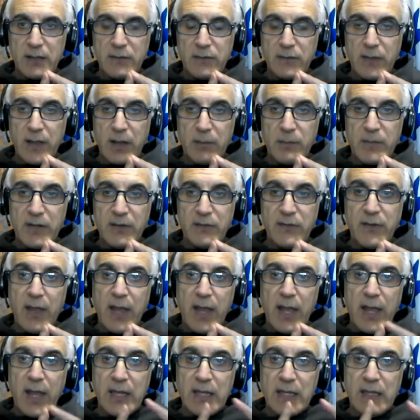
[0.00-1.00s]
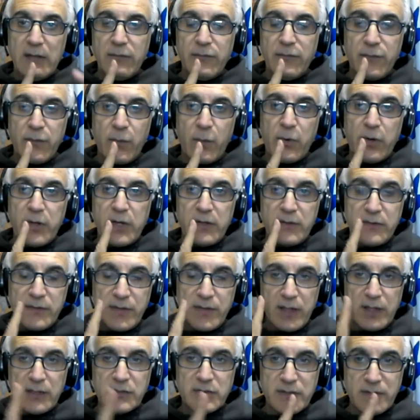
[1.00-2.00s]
So that means any foreign
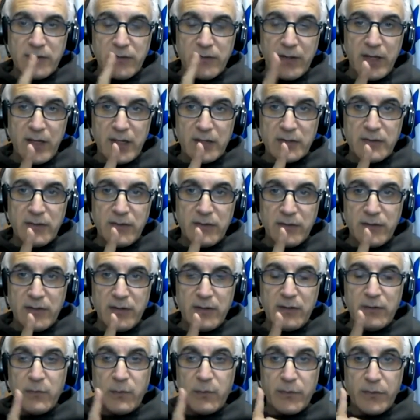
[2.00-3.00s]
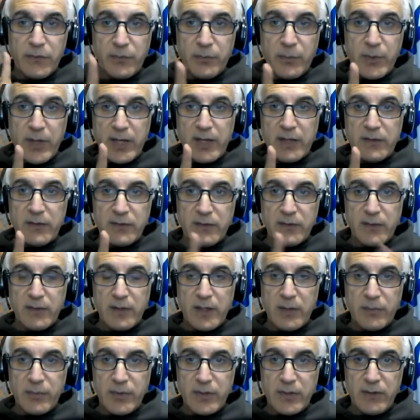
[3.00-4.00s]
intelligence agencies with spies in the
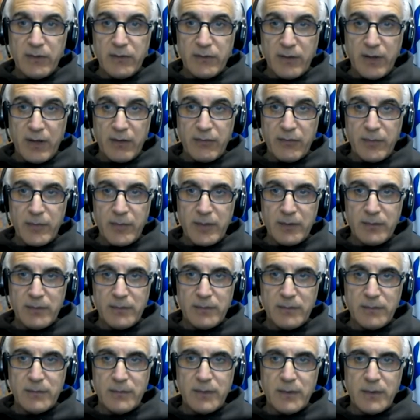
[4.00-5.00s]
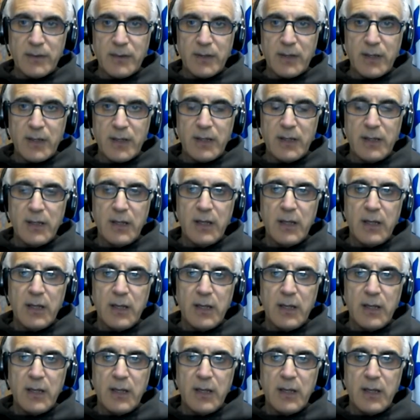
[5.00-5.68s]
Lebanese government, okay,